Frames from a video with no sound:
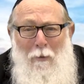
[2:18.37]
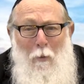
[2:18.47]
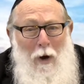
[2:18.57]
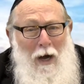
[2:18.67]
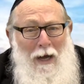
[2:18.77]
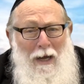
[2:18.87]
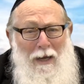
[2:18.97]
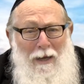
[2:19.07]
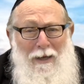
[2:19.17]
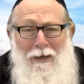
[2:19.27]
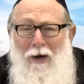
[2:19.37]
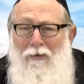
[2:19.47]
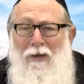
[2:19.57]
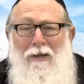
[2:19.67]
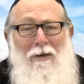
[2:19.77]
Why?
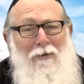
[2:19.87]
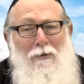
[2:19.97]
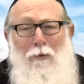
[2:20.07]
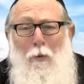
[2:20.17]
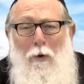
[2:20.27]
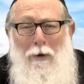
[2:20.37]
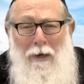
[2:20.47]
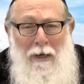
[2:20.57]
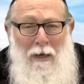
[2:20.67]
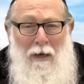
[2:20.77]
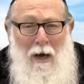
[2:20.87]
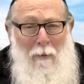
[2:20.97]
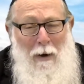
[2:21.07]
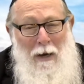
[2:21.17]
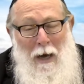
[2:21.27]
Because he doesn't worry
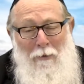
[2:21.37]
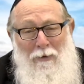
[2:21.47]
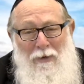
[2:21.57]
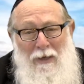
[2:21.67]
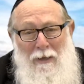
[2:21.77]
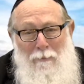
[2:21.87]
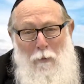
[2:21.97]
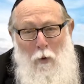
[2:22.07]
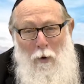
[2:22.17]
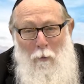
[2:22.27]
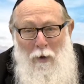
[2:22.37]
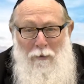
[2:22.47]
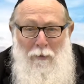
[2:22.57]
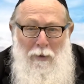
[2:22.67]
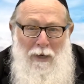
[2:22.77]
about how does he get more, what
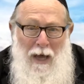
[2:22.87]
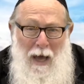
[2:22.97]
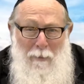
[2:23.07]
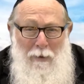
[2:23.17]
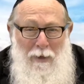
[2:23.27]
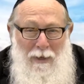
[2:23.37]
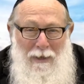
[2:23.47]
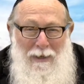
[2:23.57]
is going to happen.